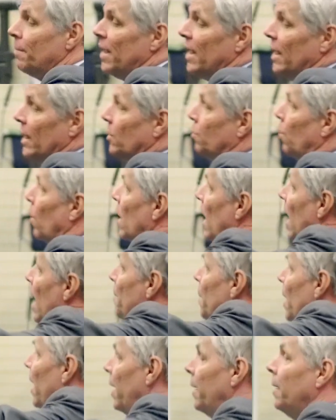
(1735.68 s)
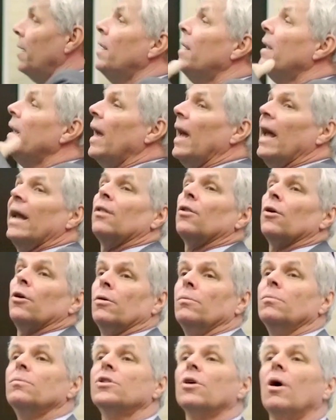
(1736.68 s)
beings will cop on and
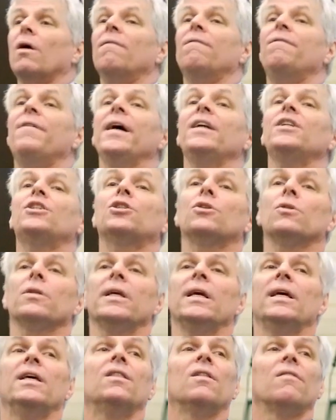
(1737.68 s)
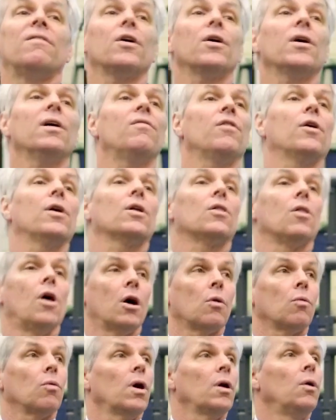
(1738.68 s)
learn. So eventually, in the very, very
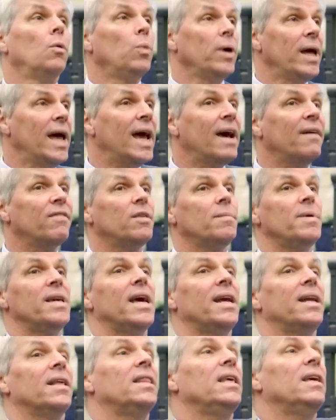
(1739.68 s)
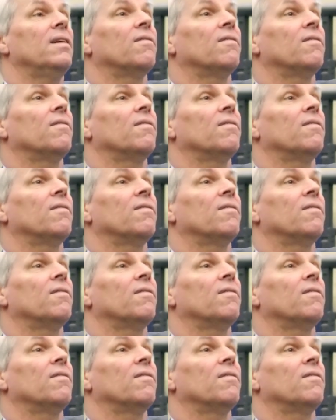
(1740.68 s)
long run, we have to be getting the